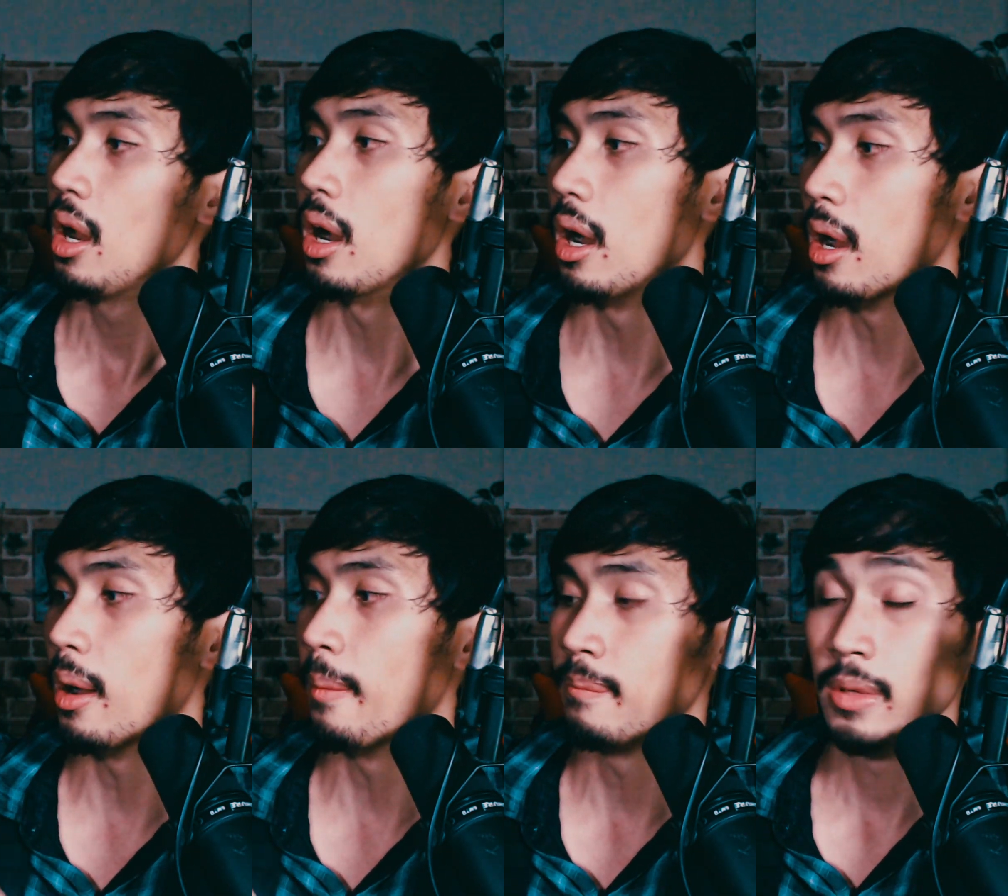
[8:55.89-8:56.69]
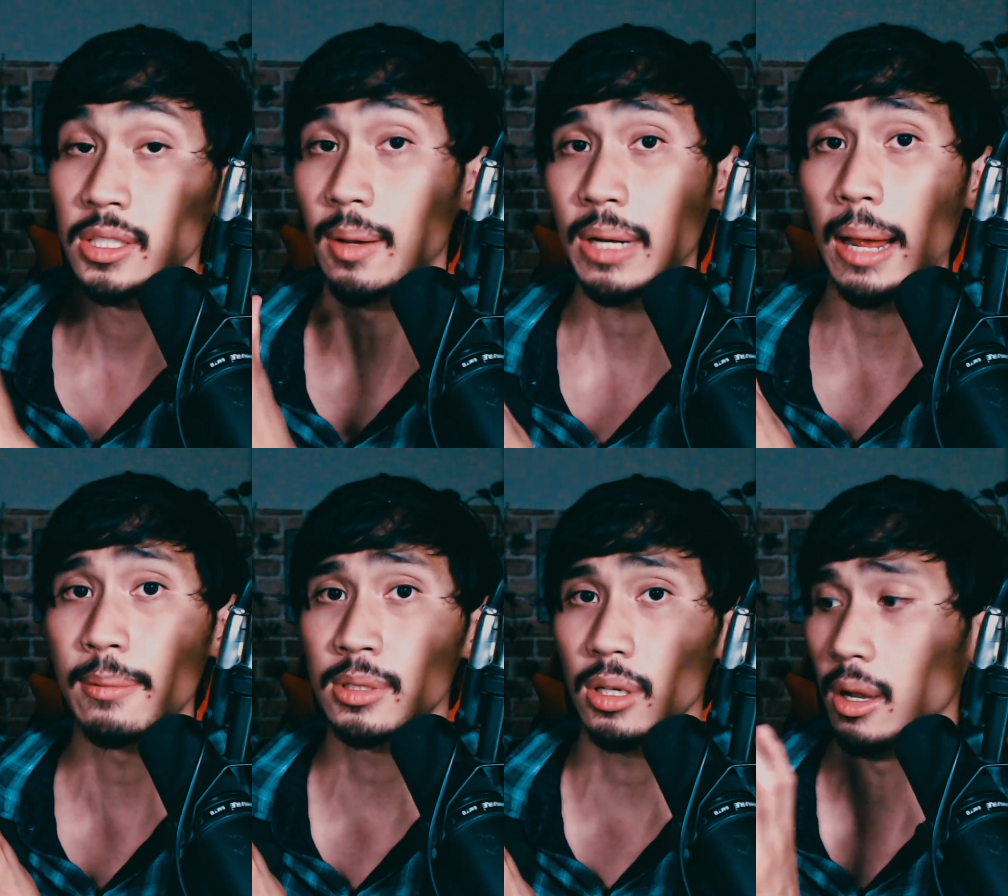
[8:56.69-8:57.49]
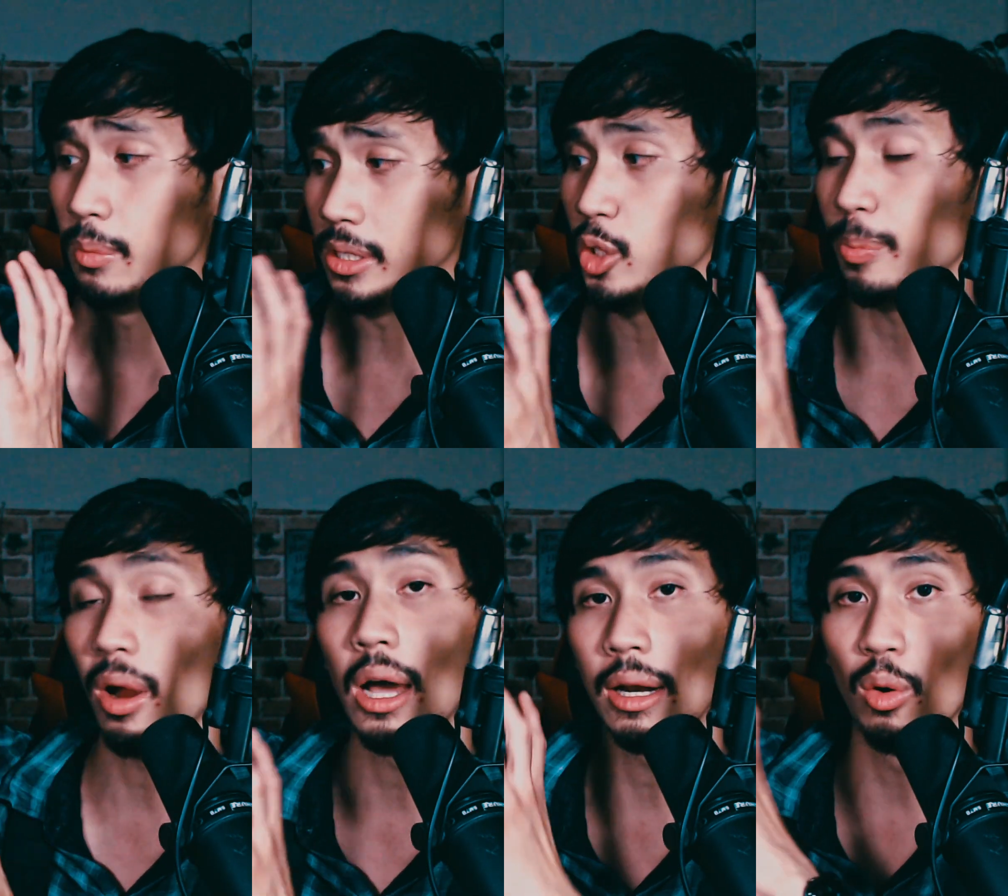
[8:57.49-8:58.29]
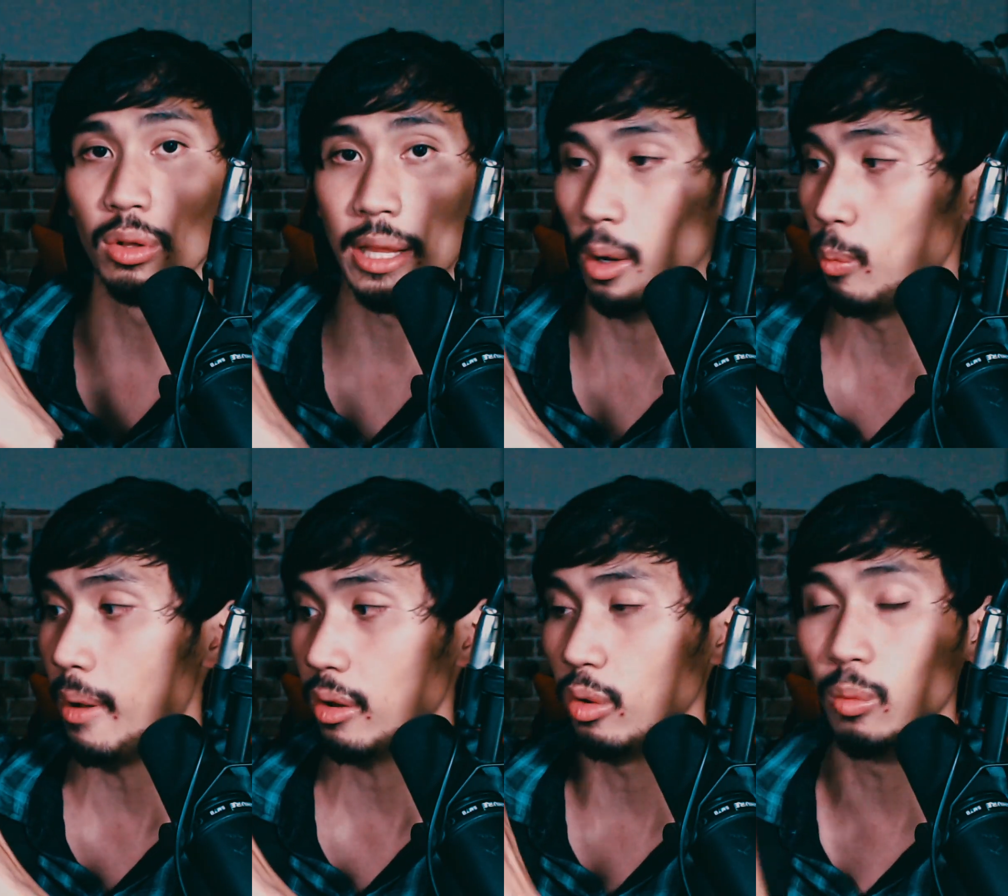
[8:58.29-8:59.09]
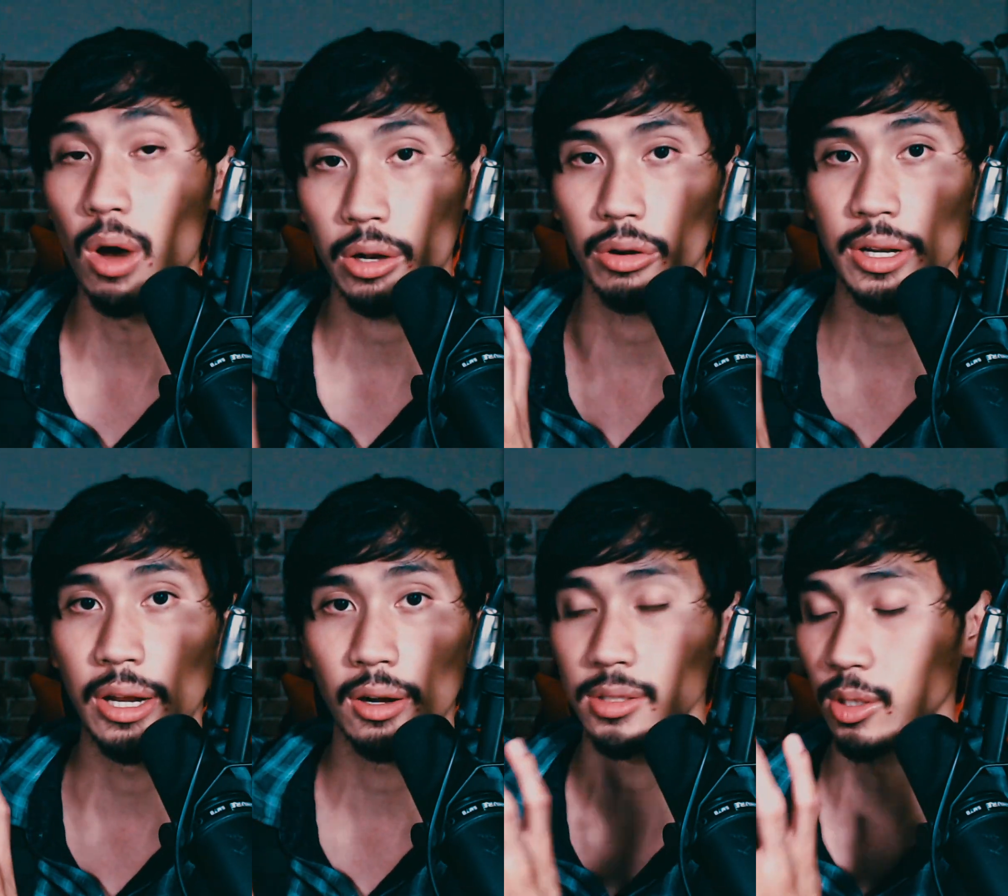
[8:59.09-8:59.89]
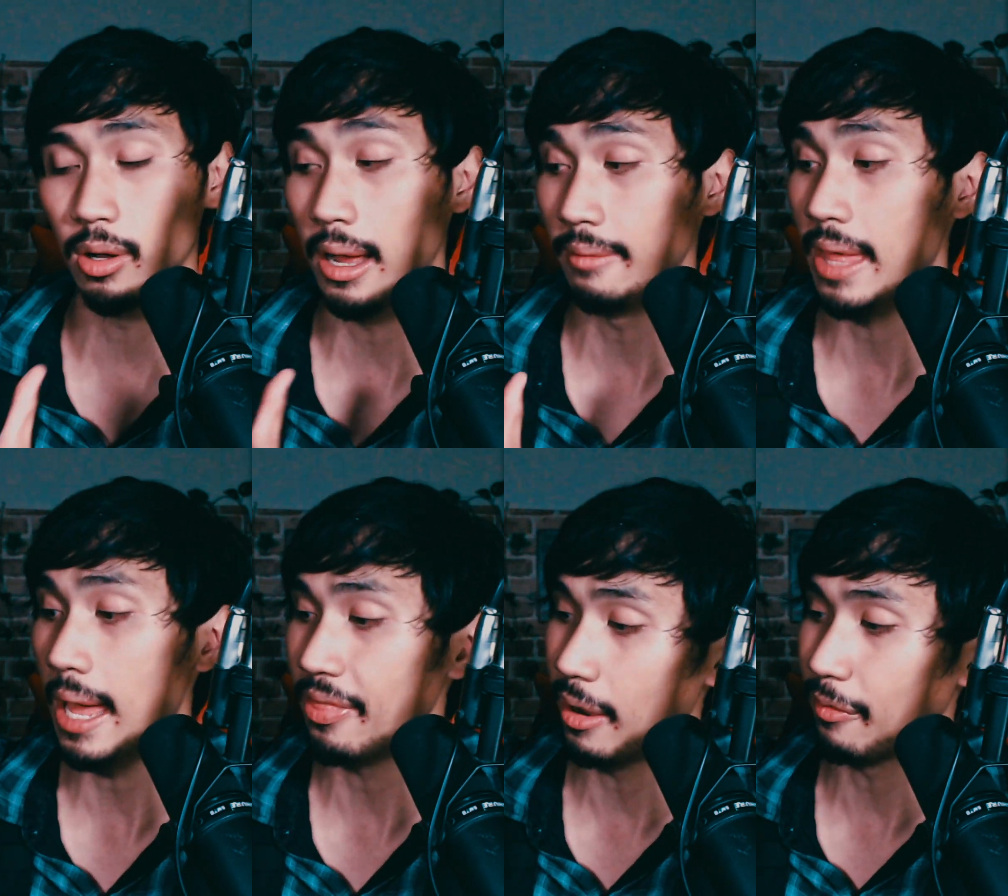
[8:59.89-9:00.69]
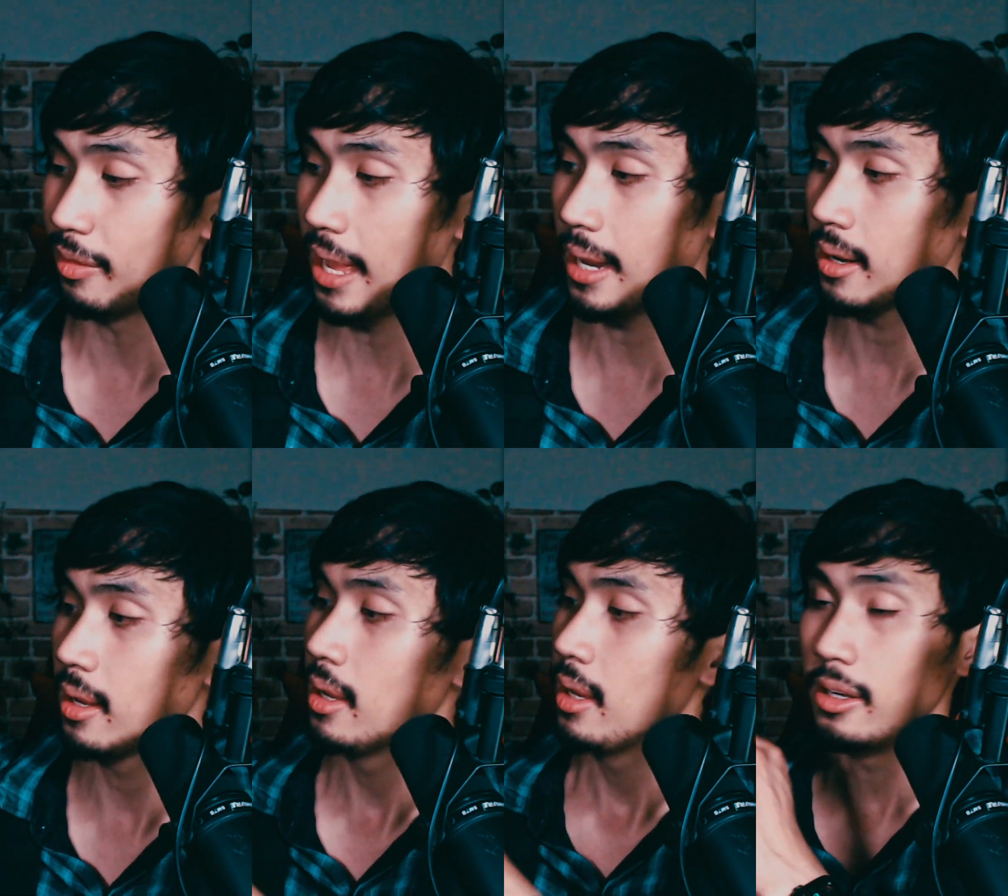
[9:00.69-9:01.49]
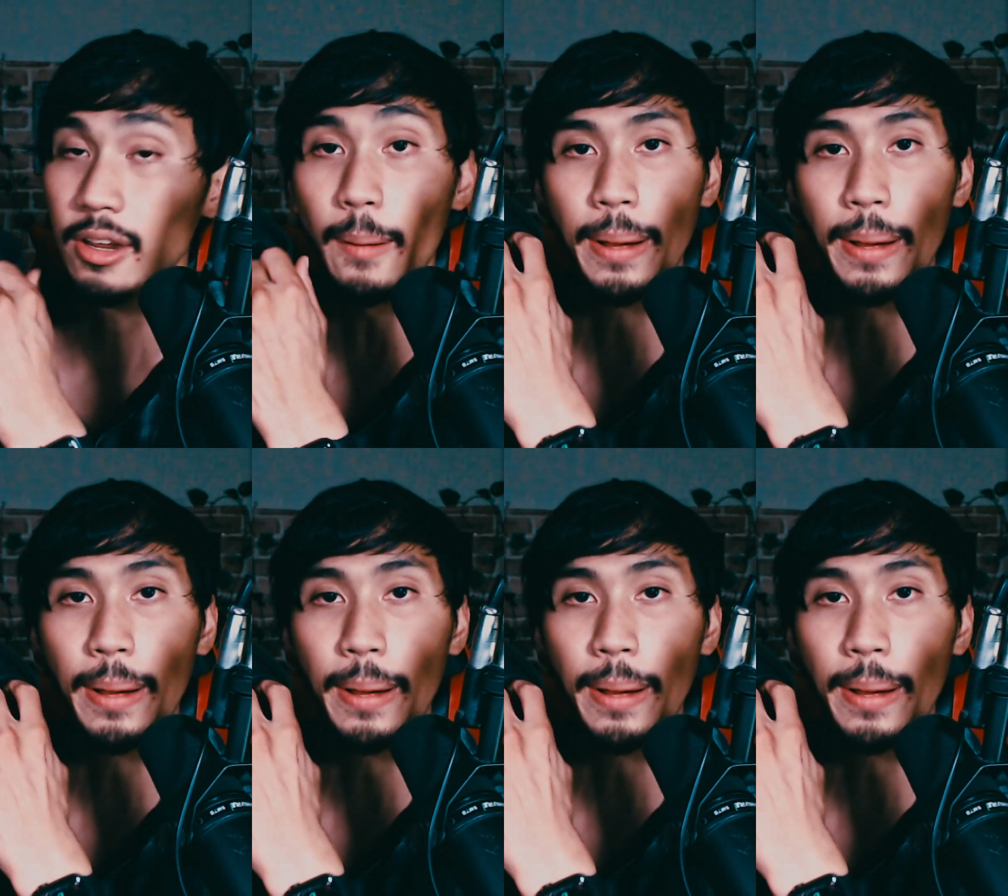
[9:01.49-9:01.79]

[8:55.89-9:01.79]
Sometimes when it's super hot, I'll hold like a bottle of water in here, so I'll have that there for that. Dump